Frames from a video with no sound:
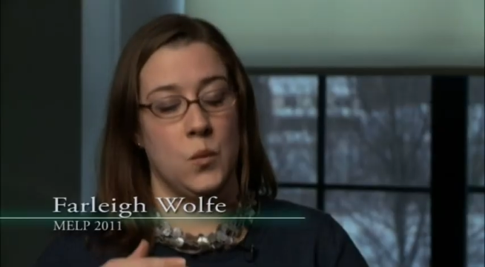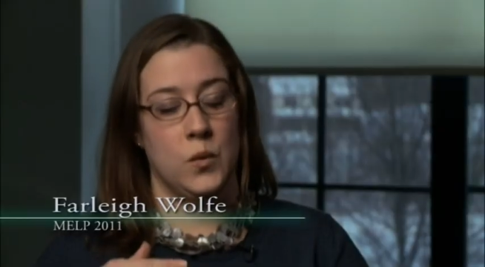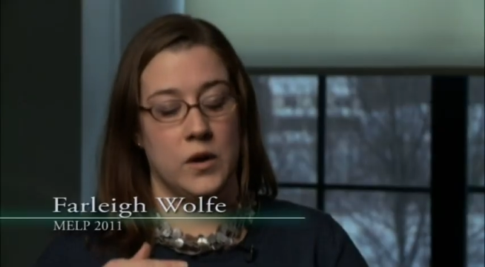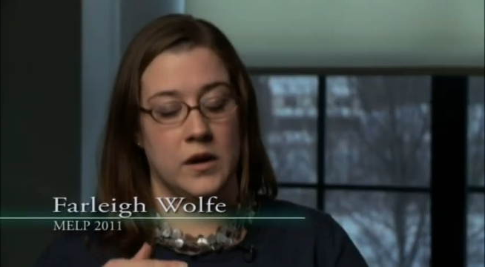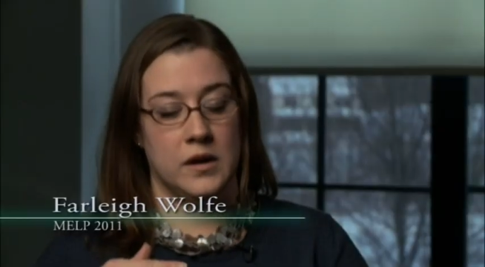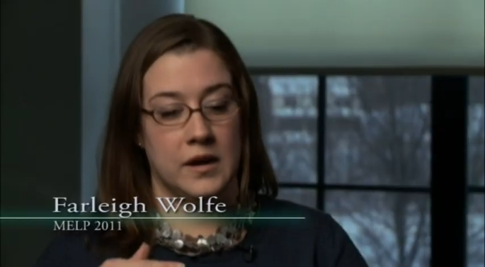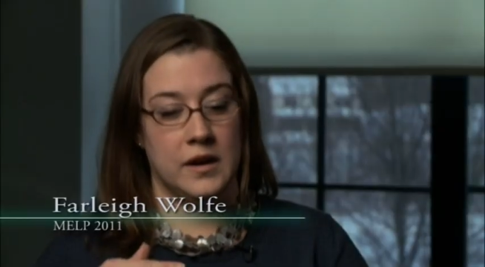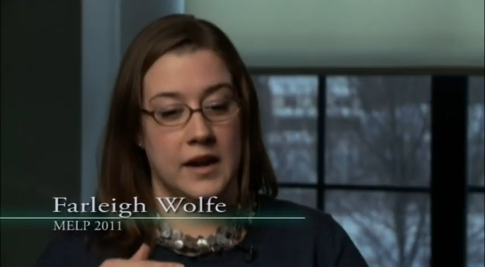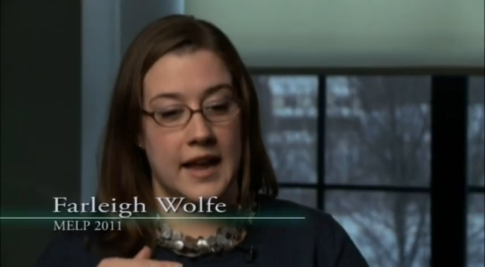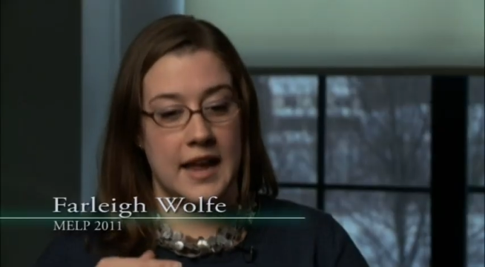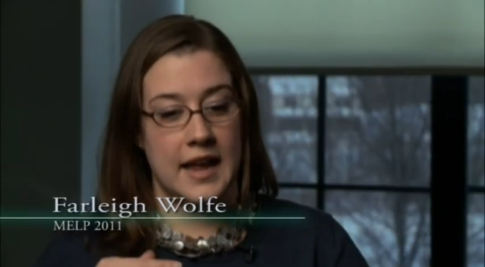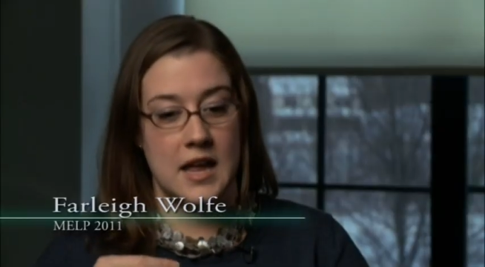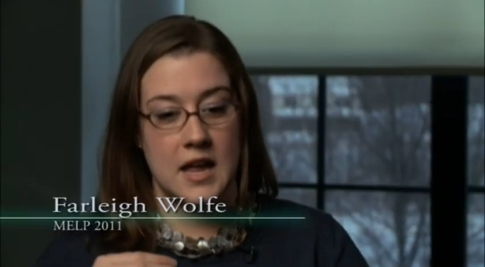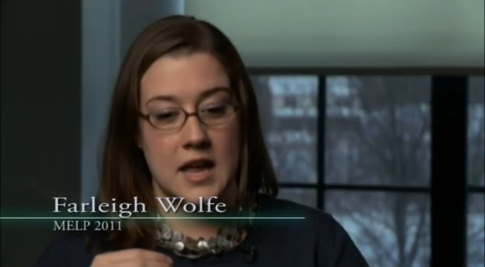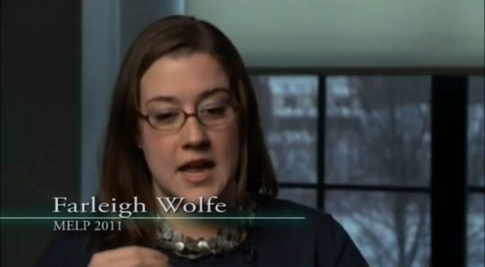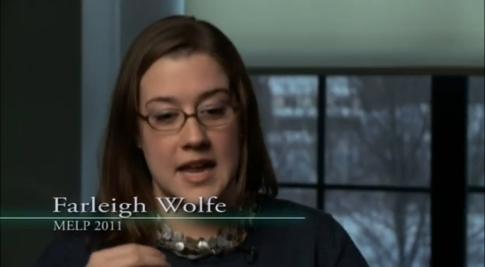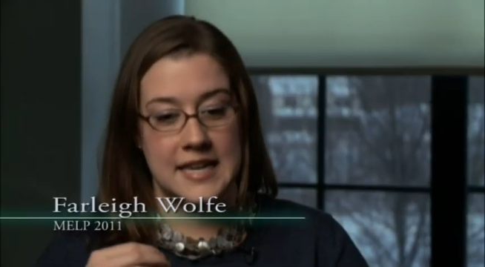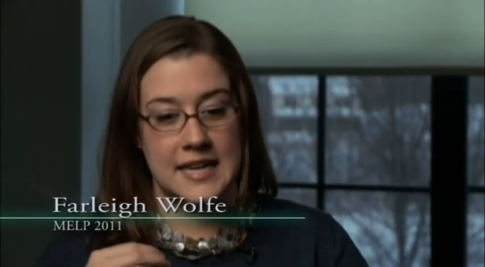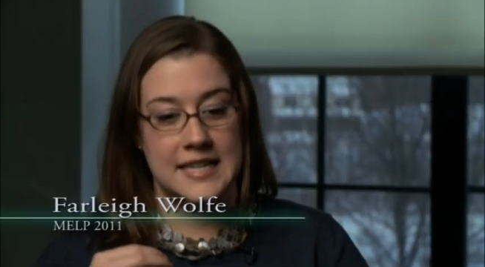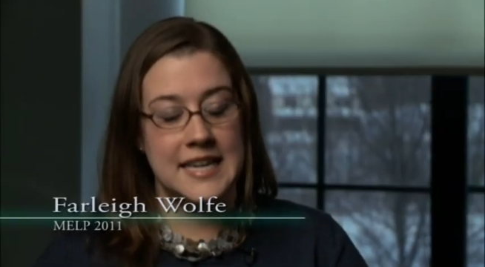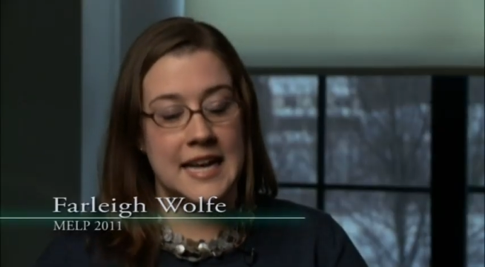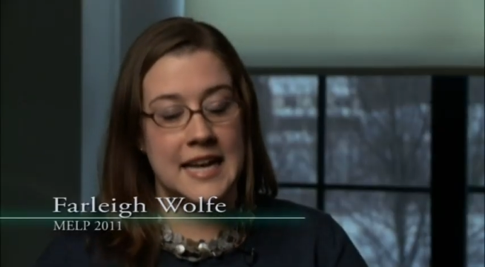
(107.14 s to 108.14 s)
we're
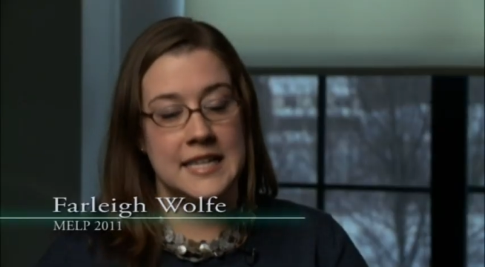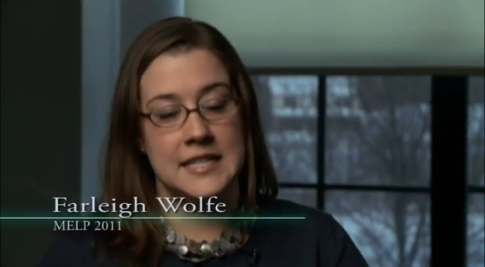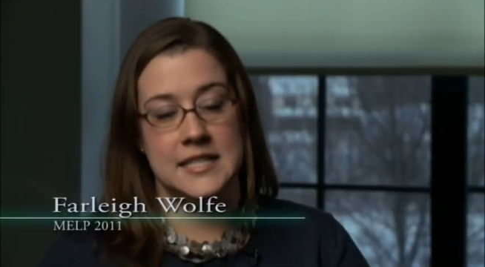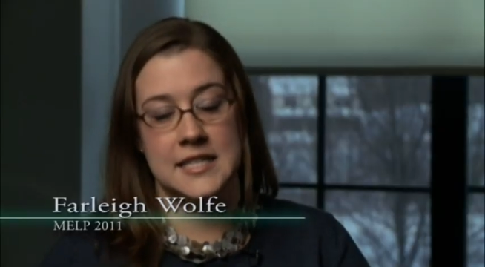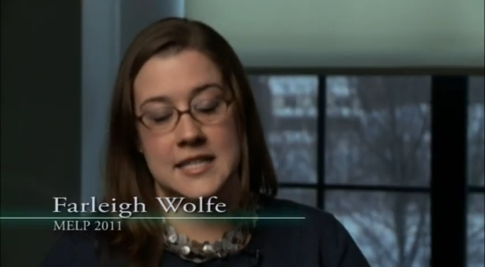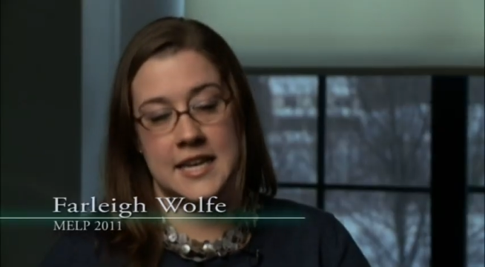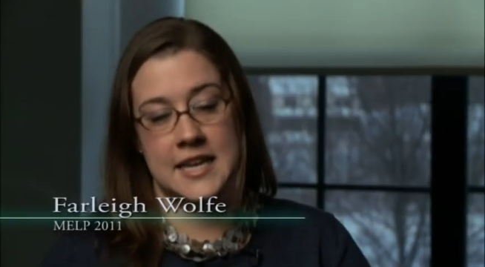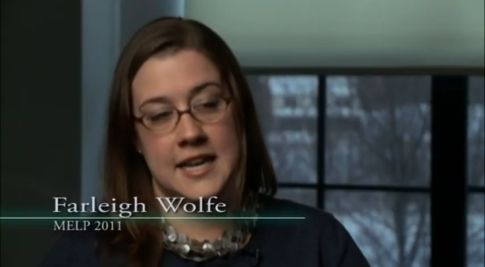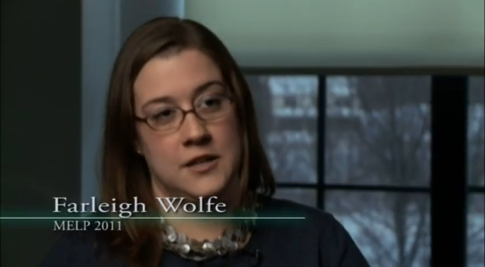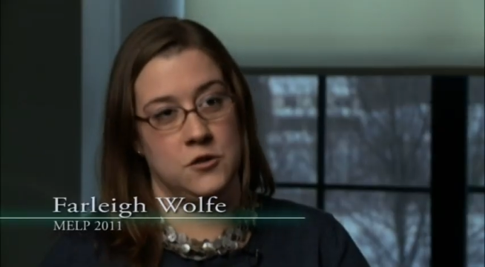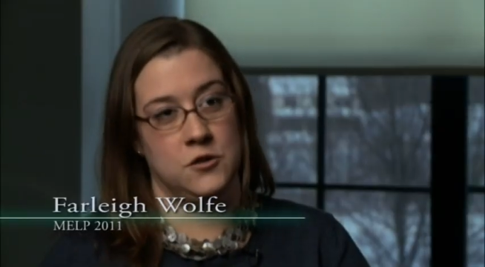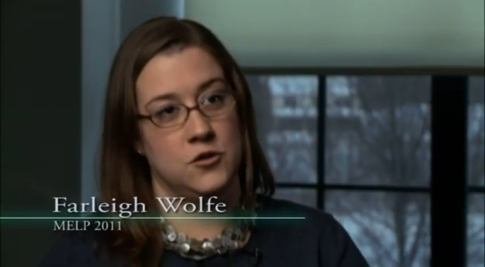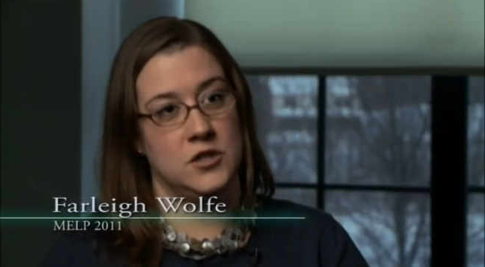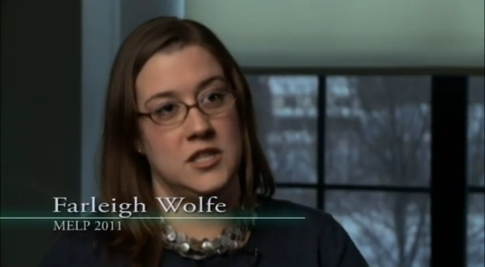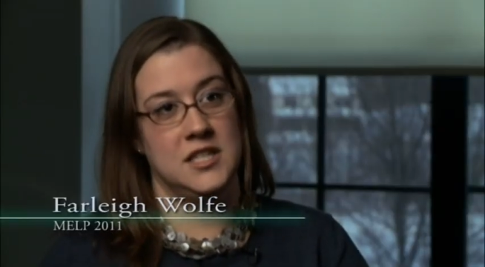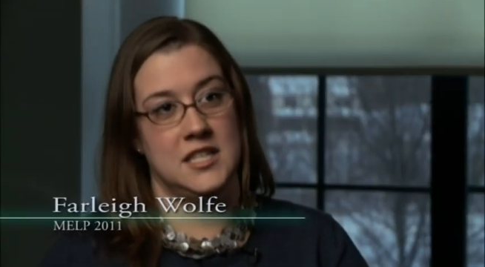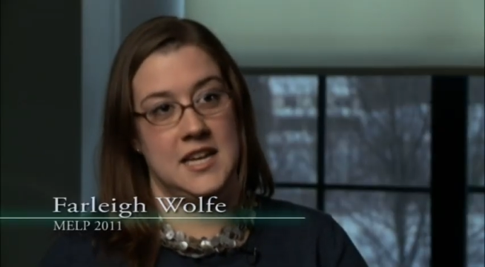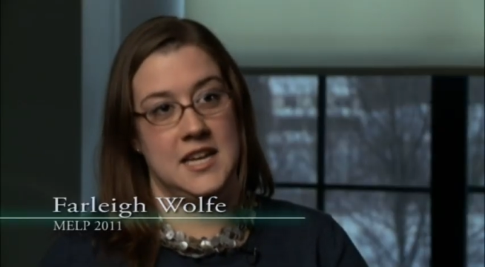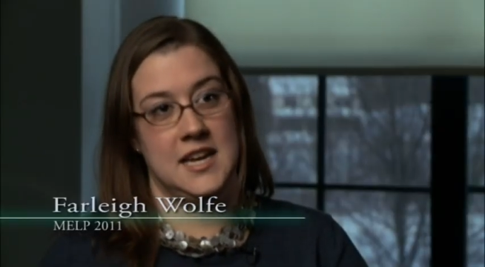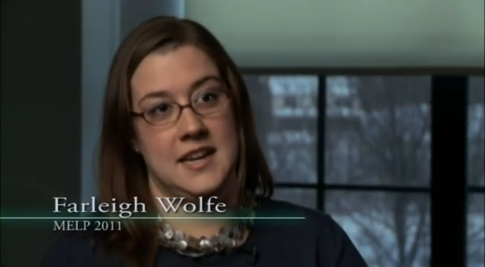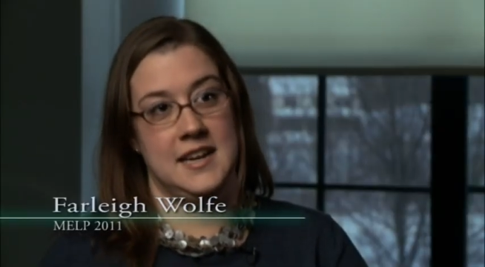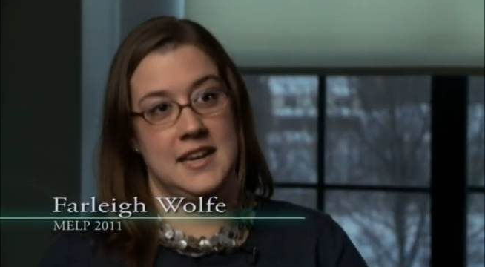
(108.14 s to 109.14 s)
intensely
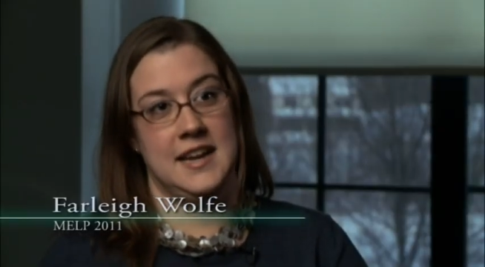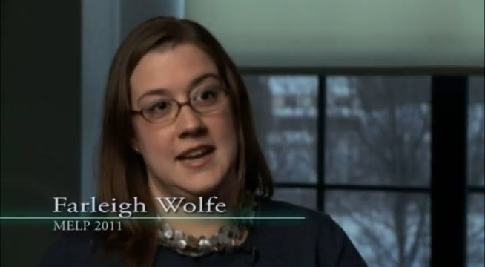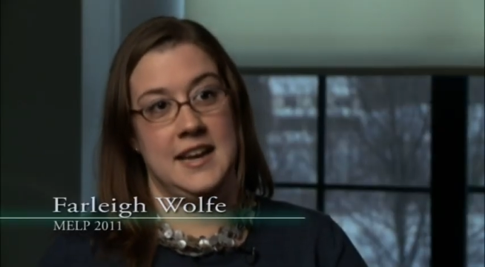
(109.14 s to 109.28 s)
interested